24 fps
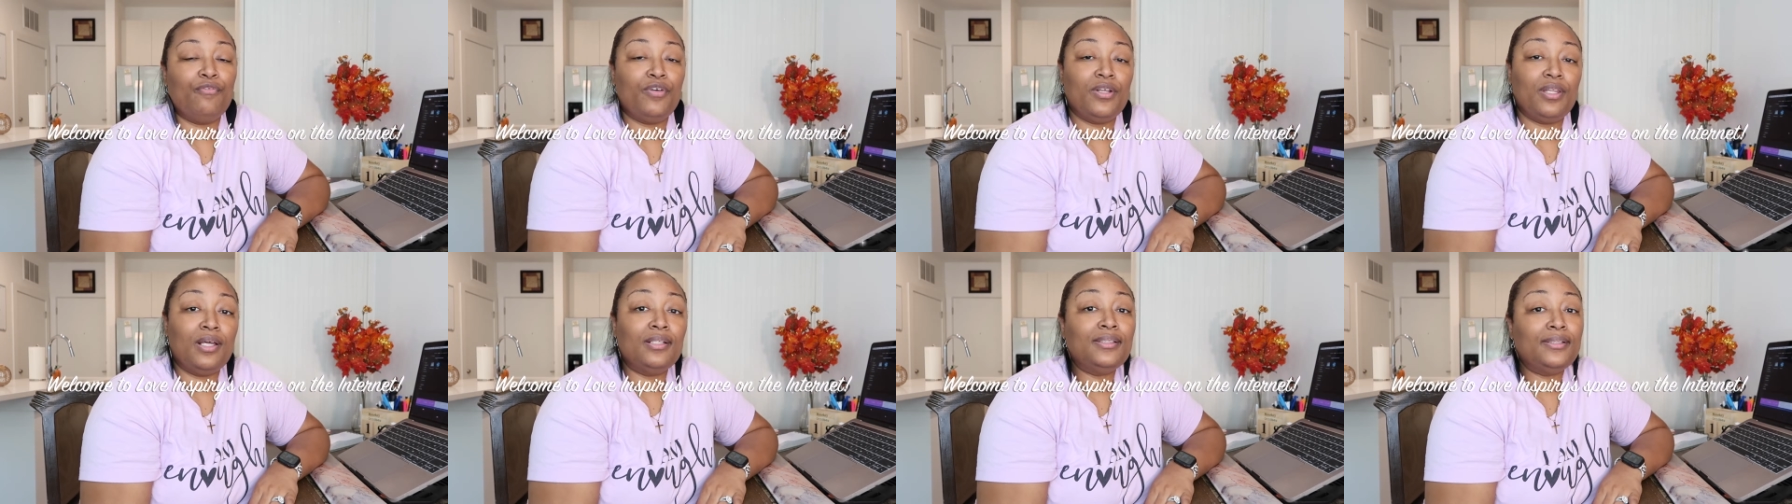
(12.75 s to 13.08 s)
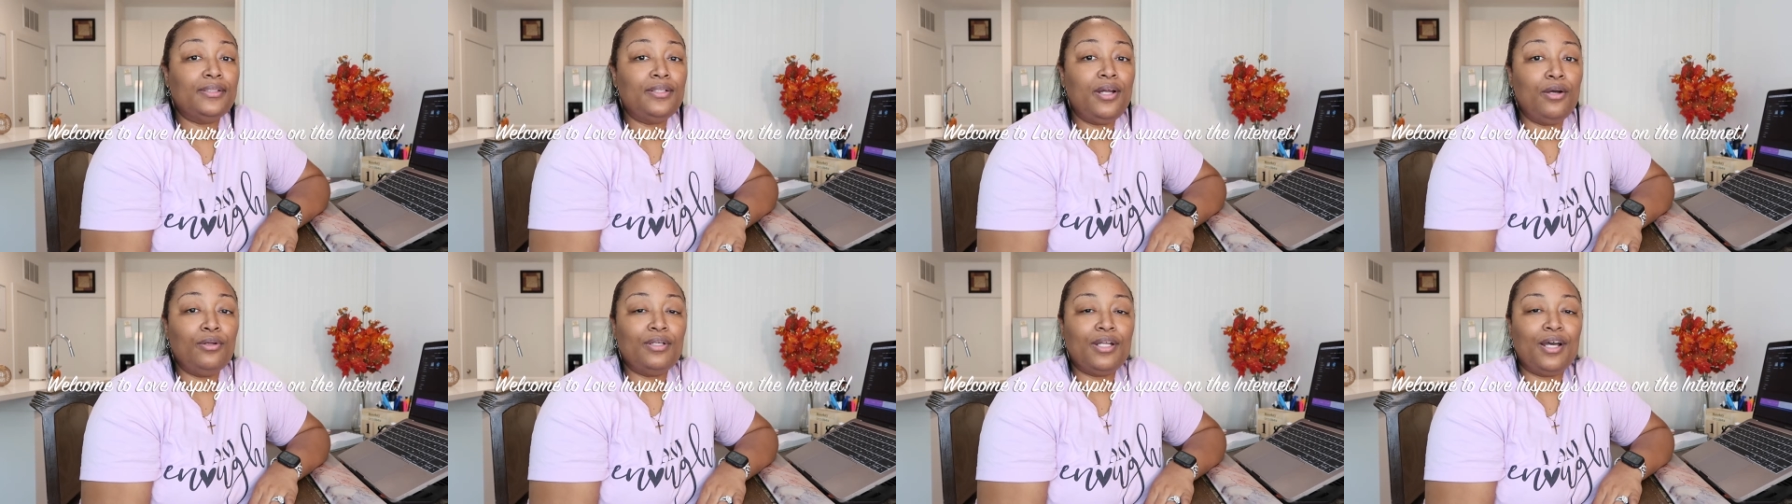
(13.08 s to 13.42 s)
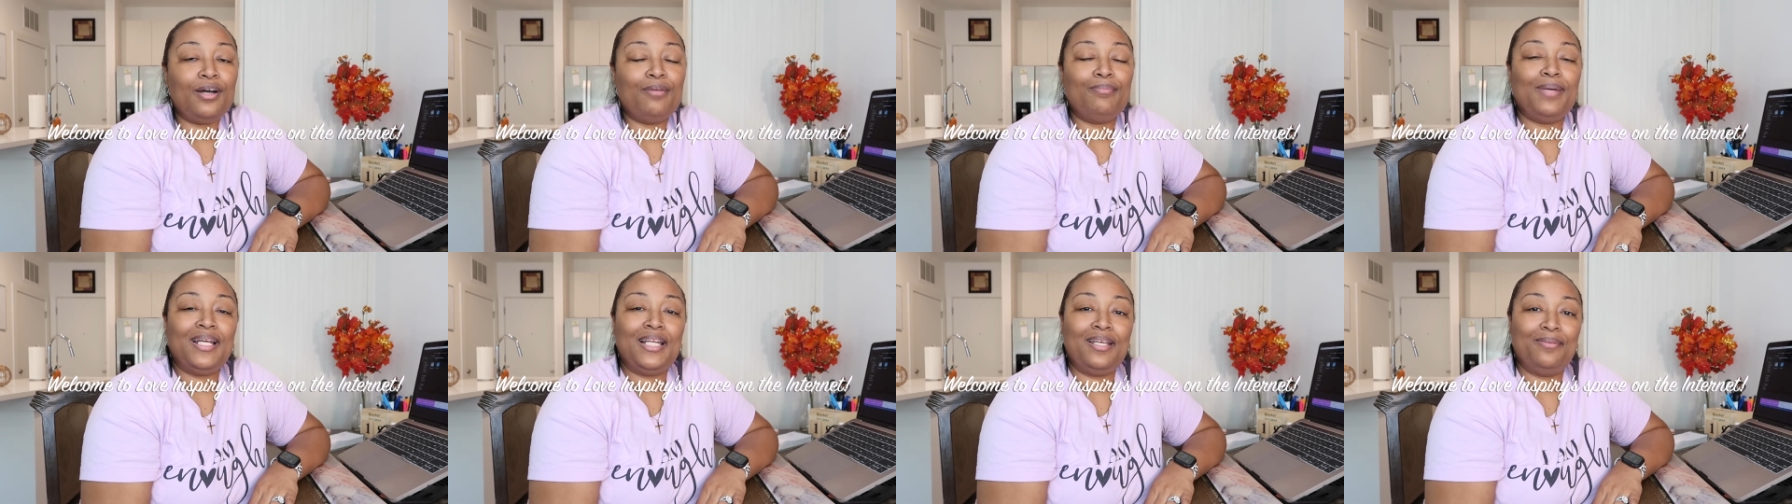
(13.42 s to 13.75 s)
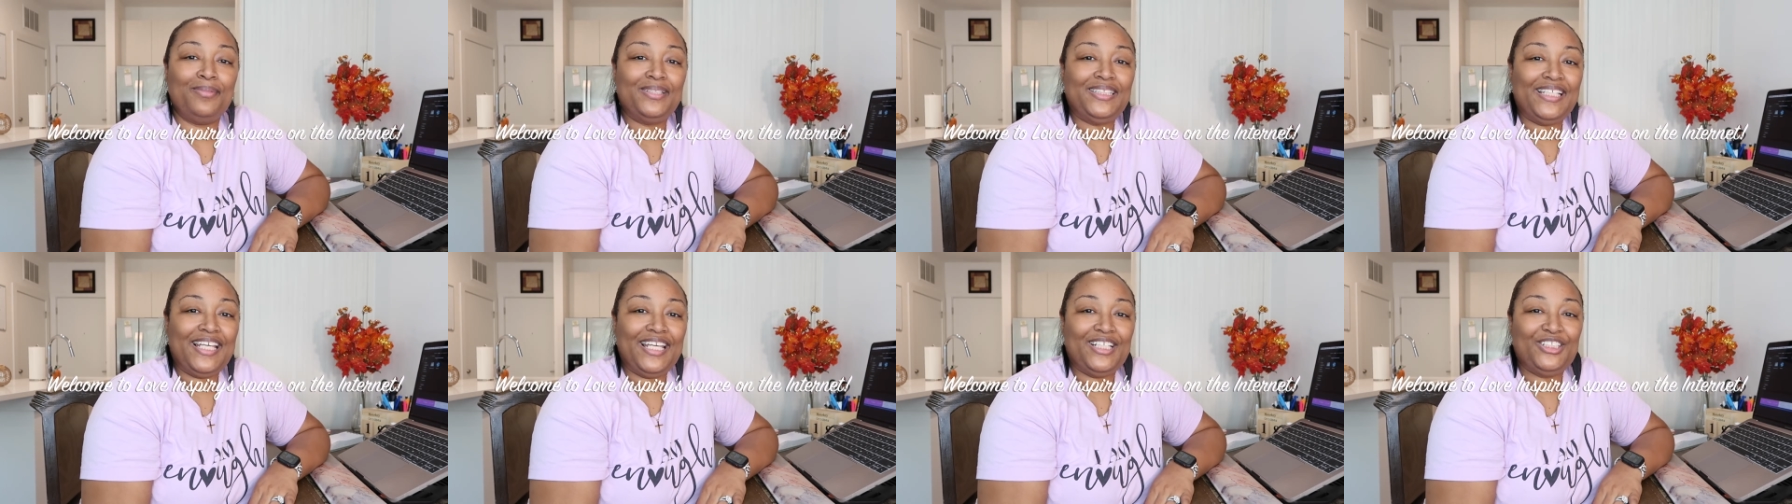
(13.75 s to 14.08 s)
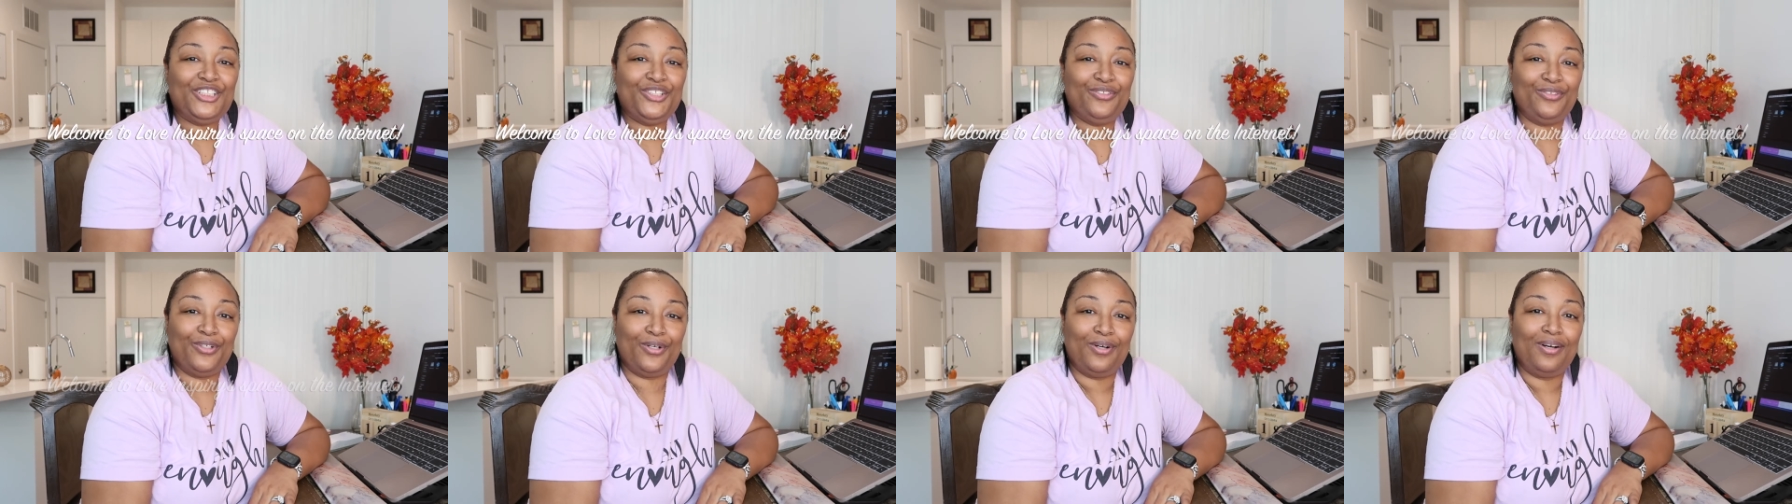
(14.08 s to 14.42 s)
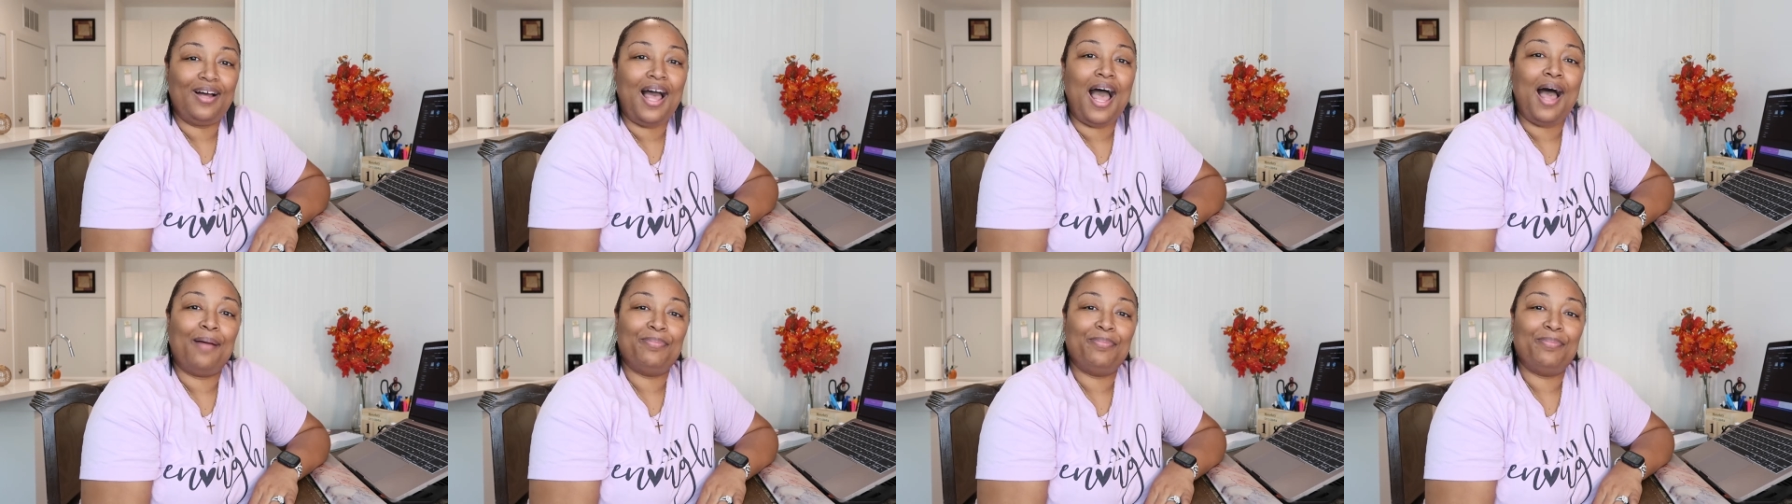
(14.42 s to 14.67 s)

For those who don't know, my name is Angie Rolle.